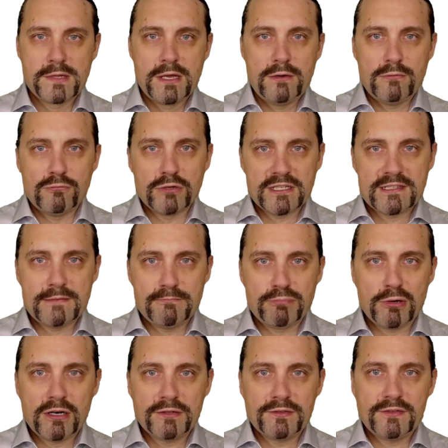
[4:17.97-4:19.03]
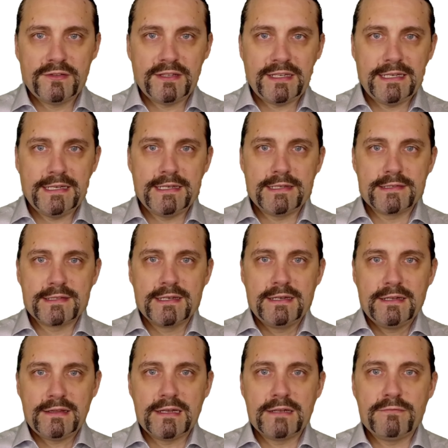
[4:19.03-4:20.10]
What is important is
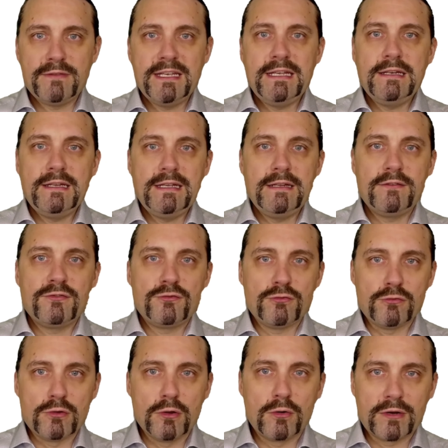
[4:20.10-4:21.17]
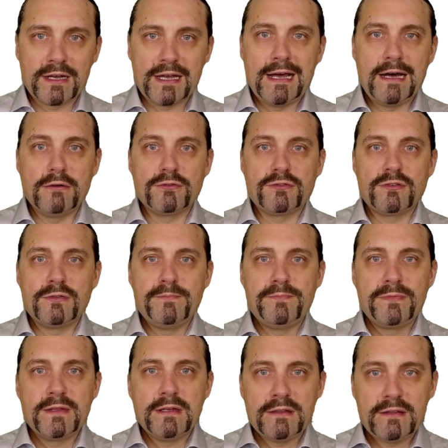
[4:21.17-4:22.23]
that we need to log out
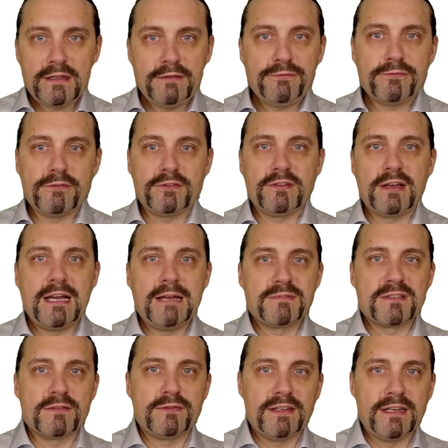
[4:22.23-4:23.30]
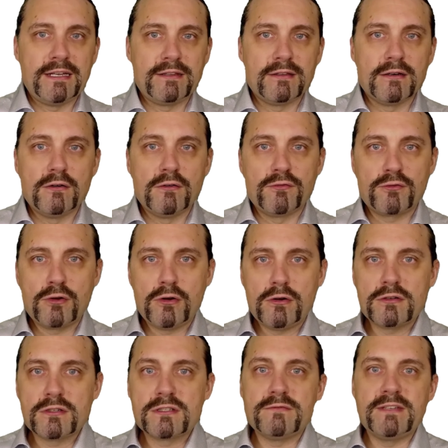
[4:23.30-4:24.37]
different types of data. Of
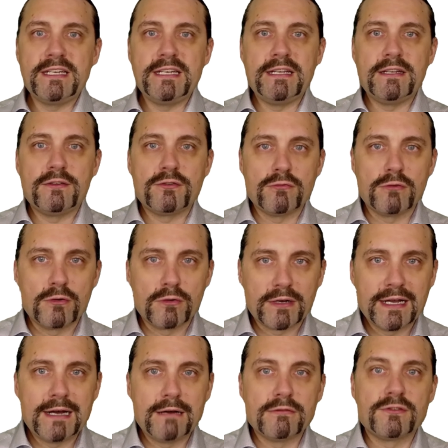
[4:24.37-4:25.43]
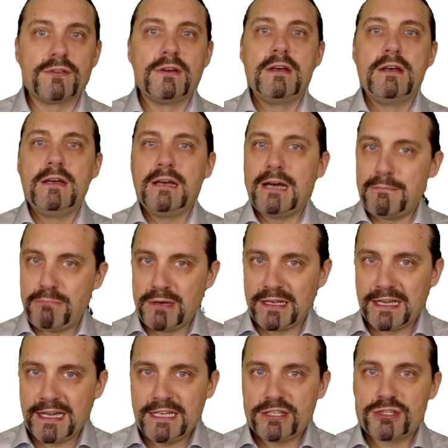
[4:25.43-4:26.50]
course, we need to log out
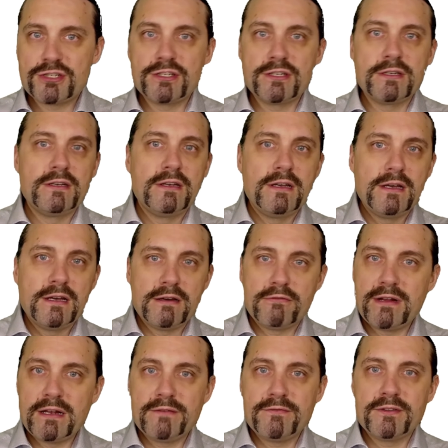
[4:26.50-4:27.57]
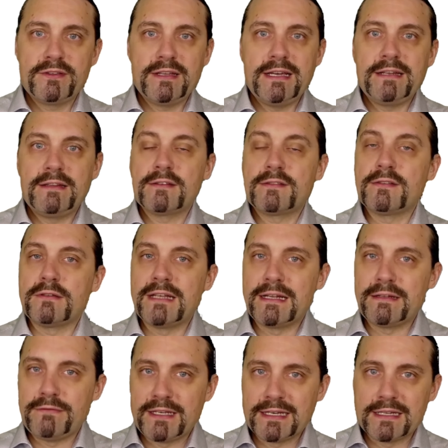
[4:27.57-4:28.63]
application relevant data so that
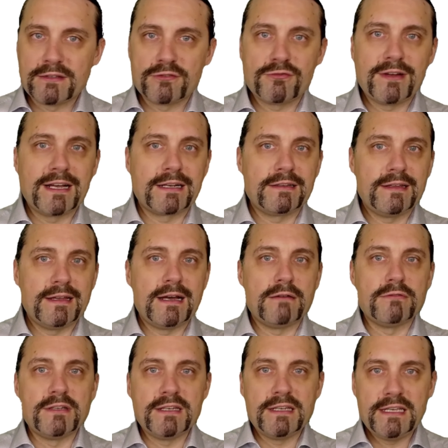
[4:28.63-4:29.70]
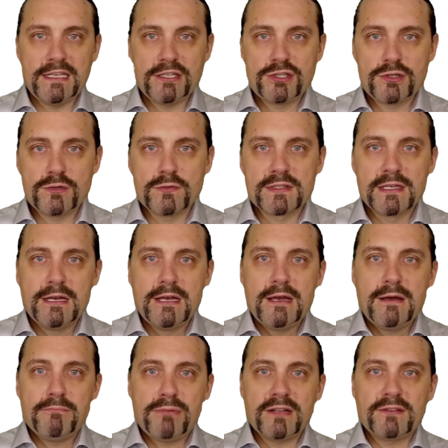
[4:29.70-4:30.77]
we can track down issues.
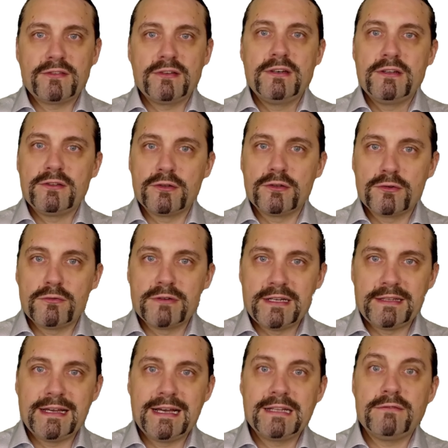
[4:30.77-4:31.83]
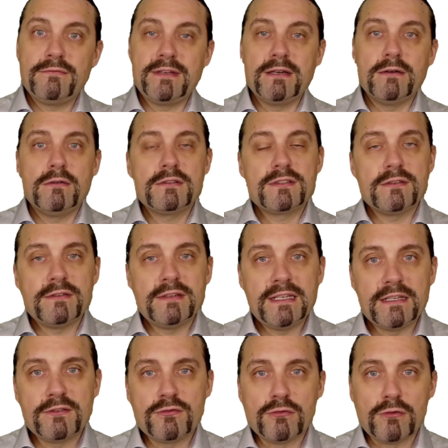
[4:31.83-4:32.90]
But not only that, we also need
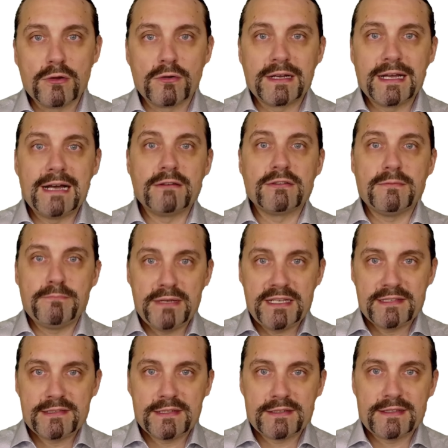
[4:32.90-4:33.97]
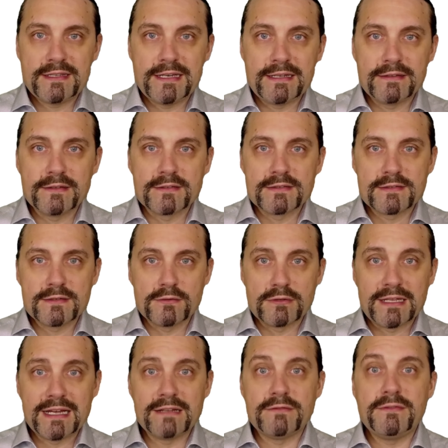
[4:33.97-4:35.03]
to log out business data so
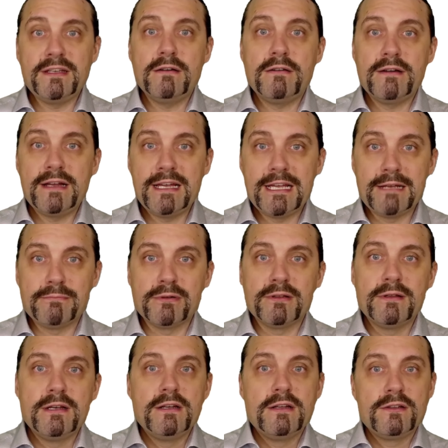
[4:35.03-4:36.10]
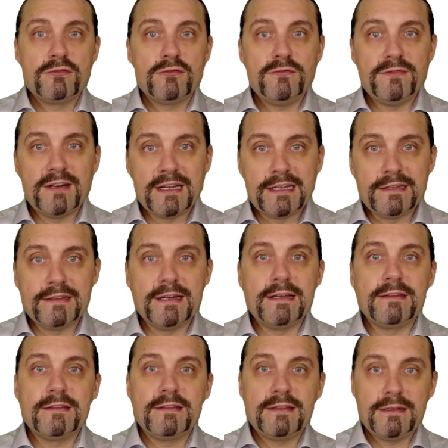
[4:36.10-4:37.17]
that we are able to validate
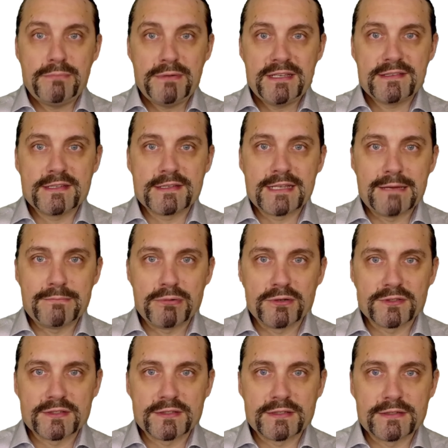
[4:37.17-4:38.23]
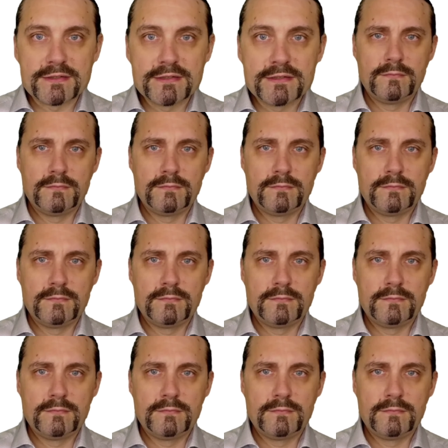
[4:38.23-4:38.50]
the business hypothesis.